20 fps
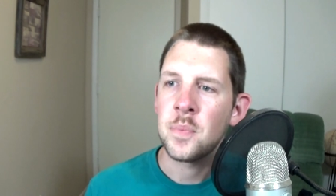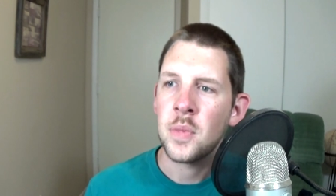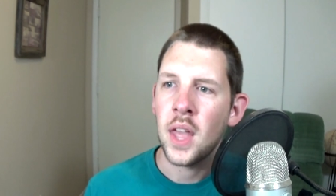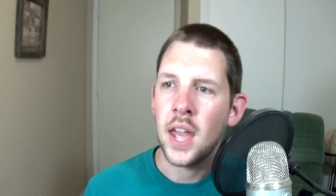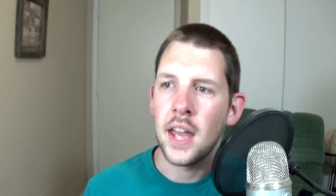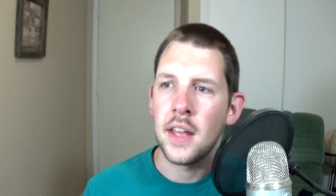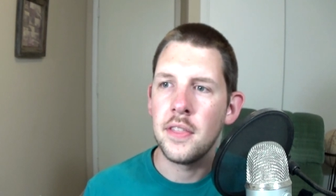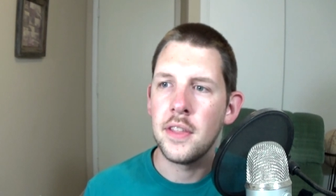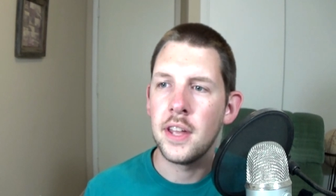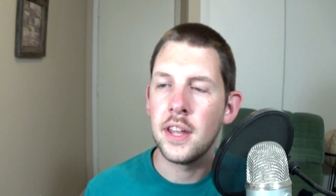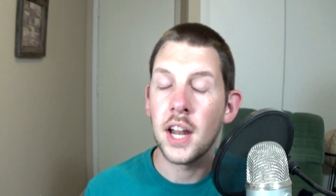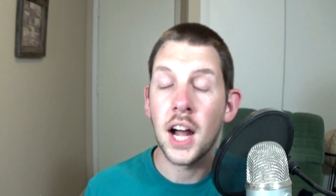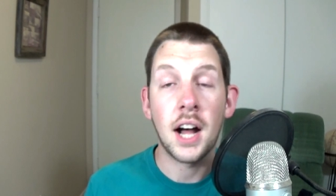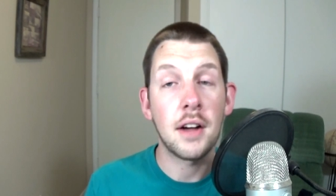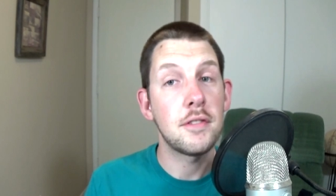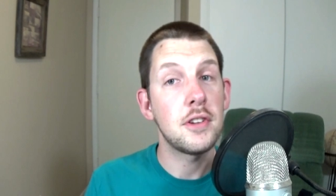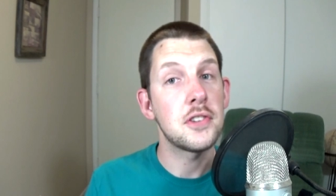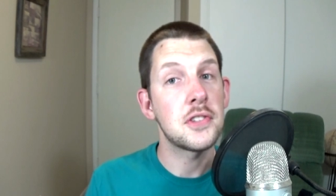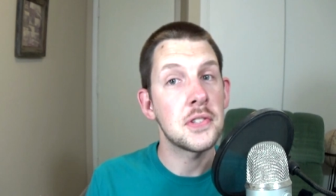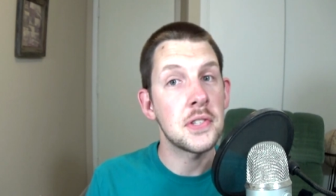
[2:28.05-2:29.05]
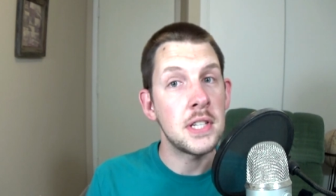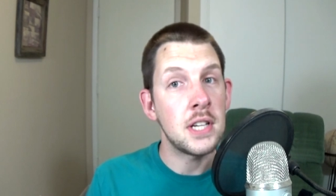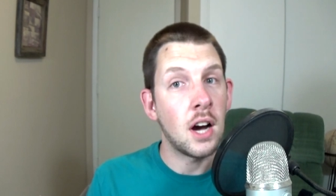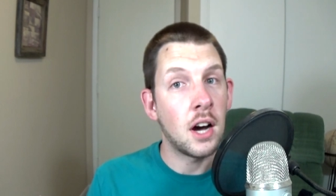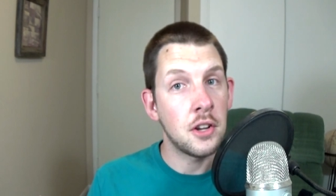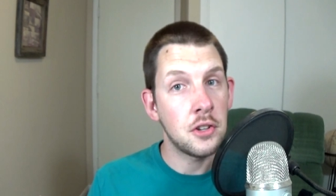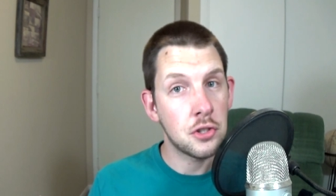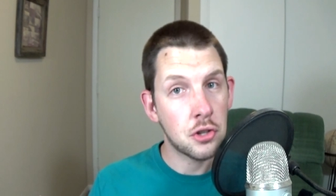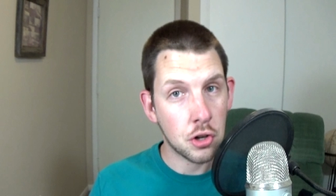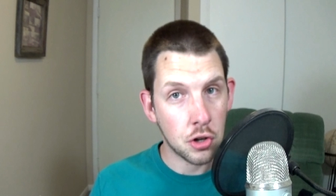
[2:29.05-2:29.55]
And then obviously
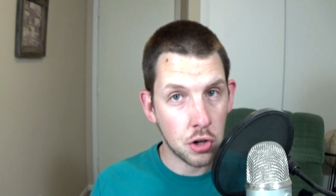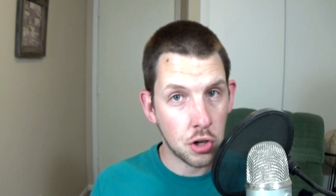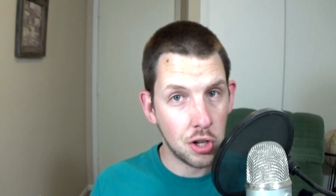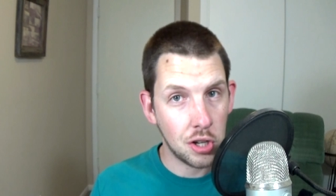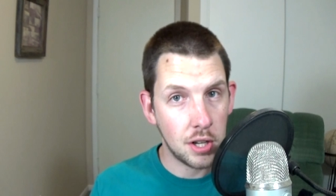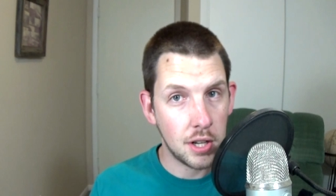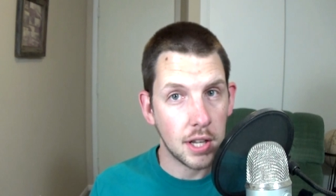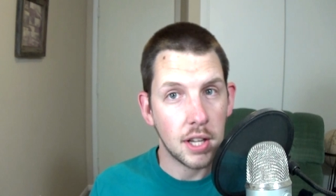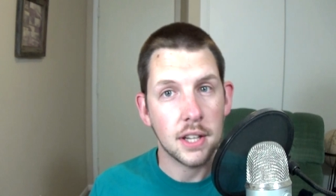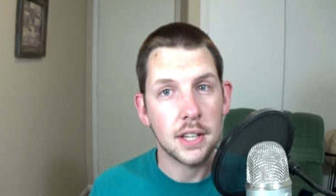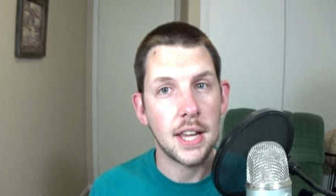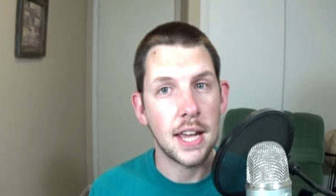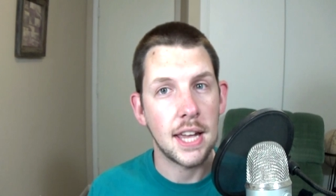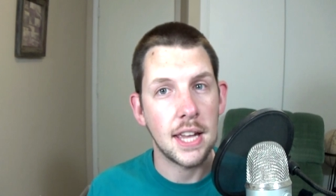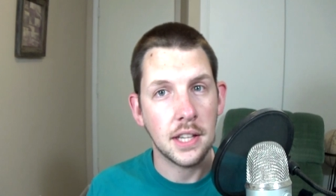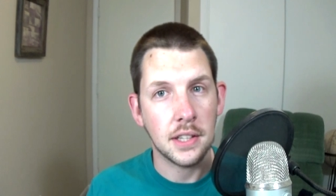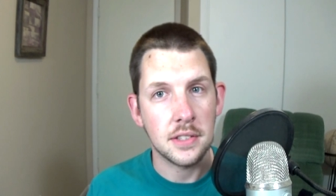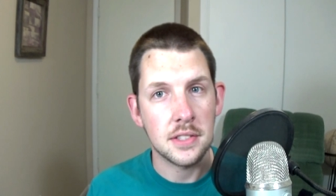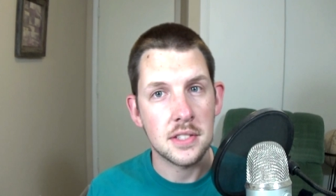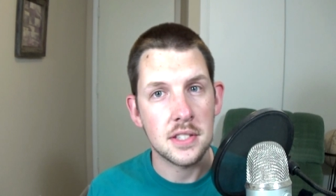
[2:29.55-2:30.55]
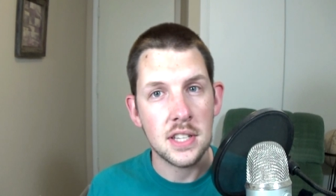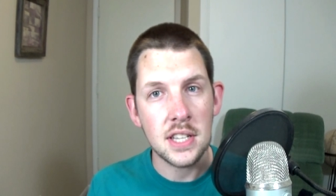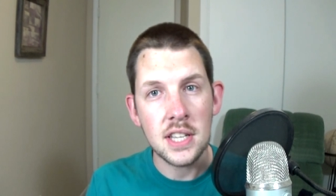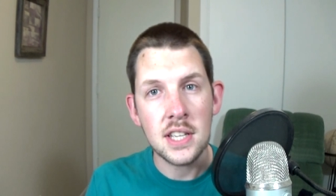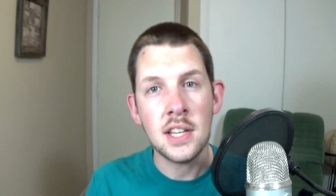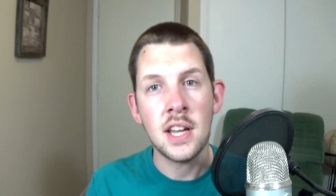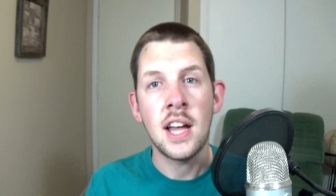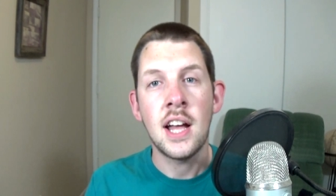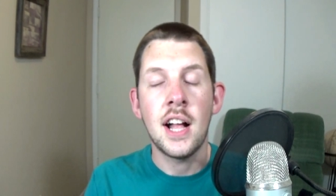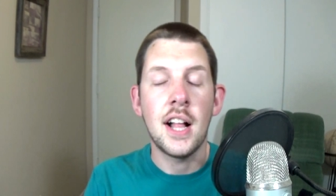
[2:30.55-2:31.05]
Unturned Gang
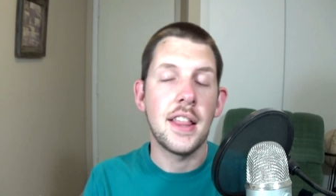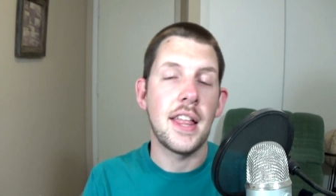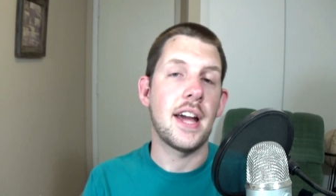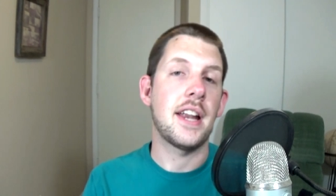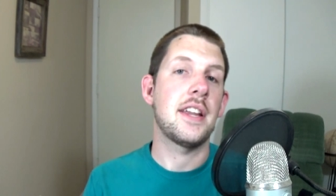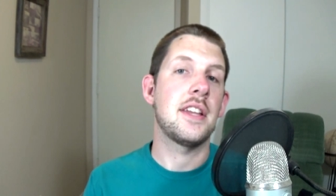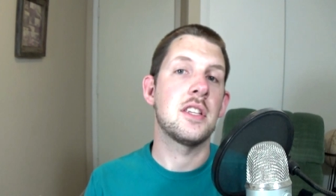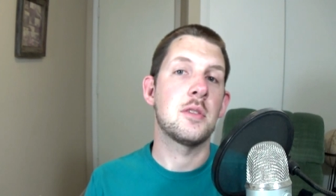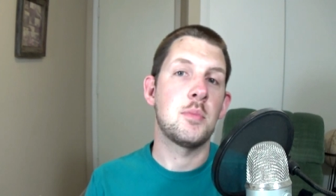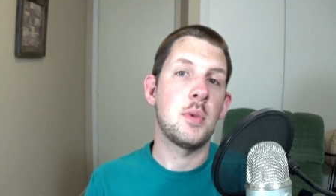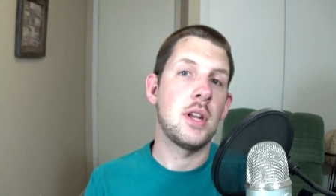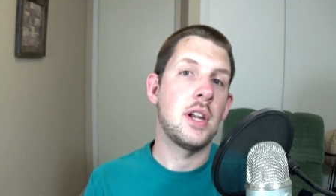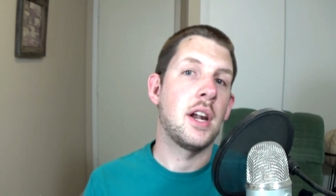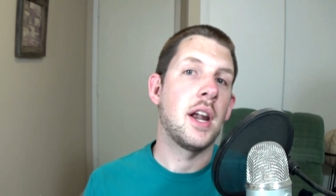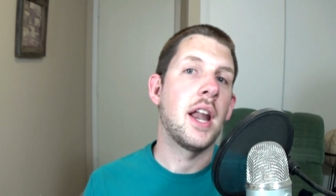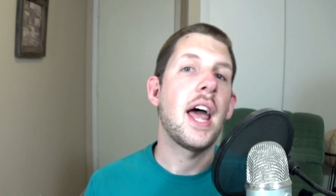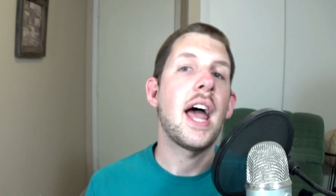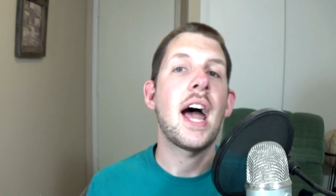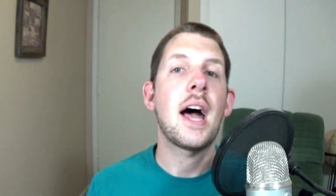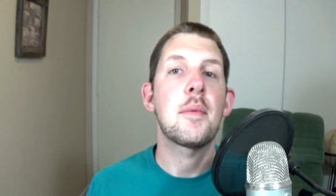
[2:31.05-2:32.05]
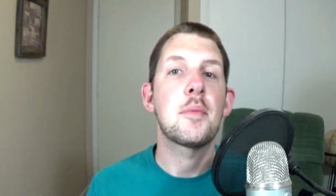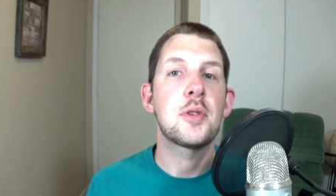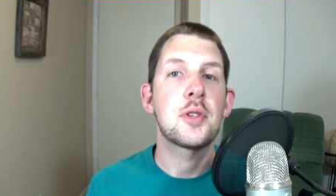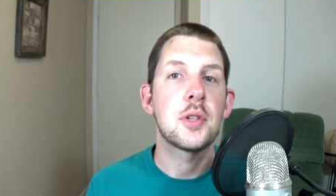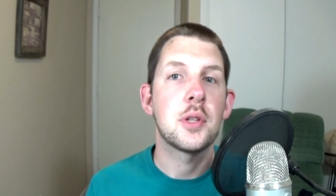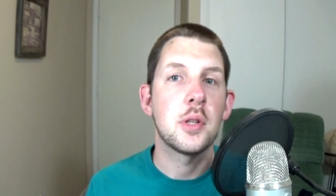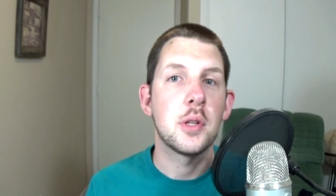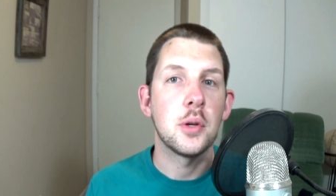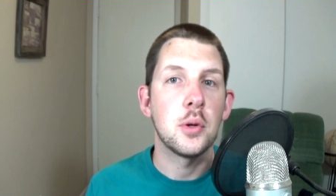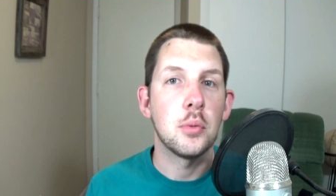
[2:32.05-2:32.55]
Z. That has been an
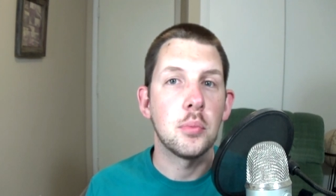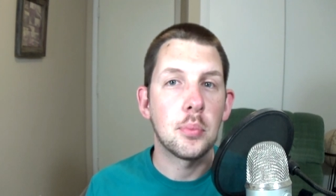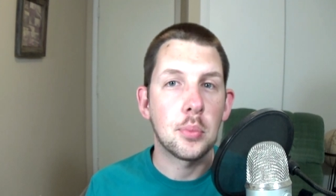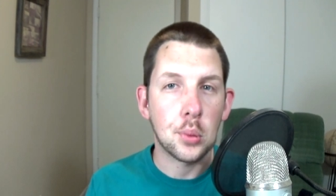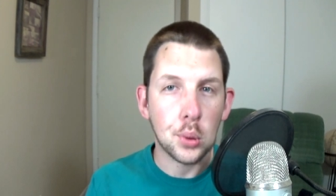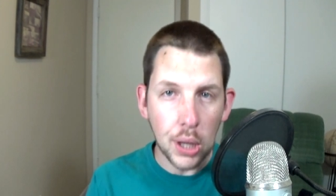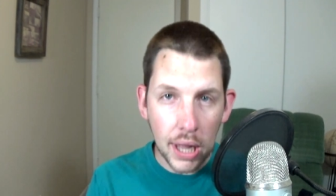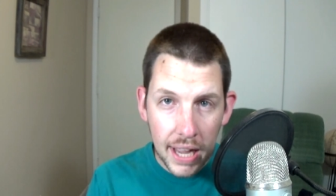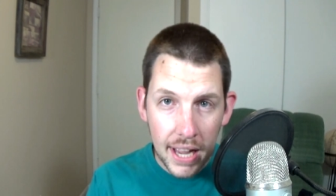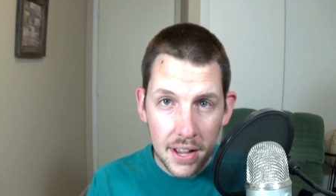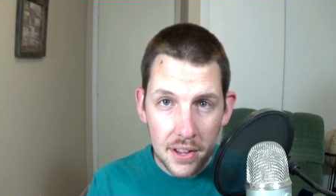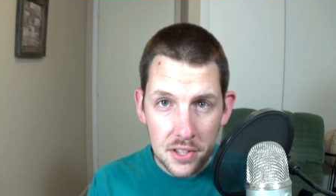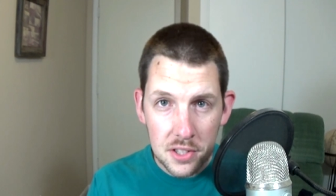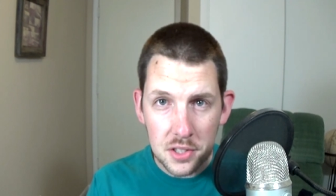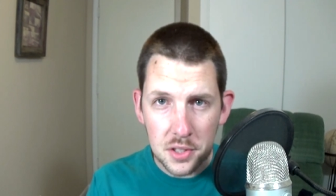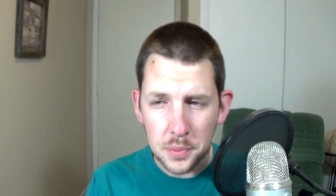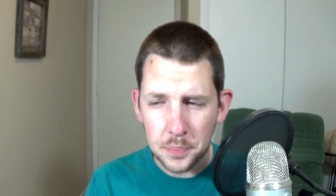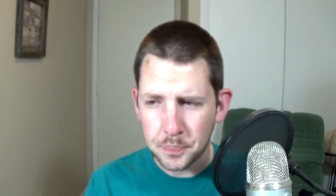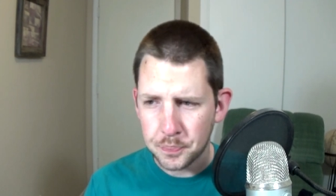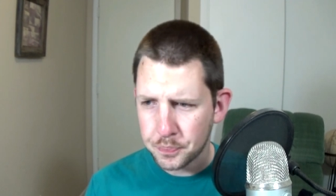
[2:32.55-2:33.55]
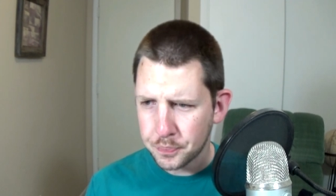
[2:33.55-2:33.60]
absolute blast.